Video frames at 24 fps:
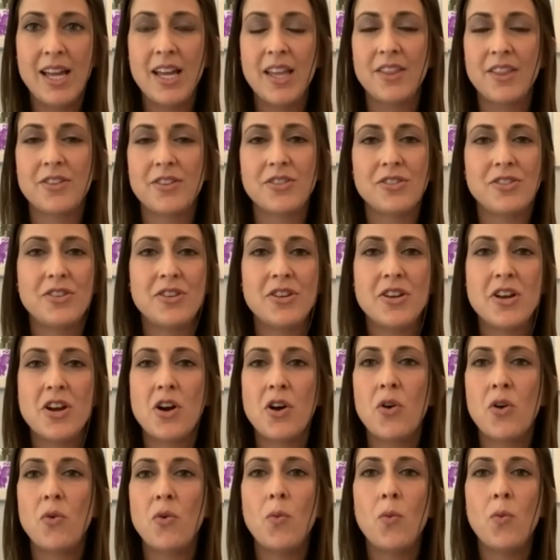There's
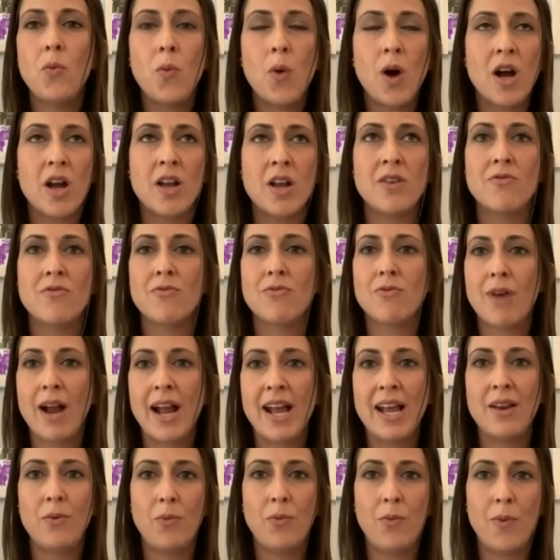no one
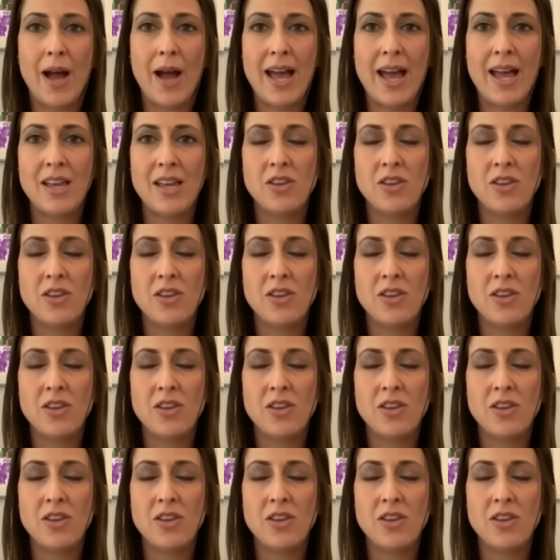right way.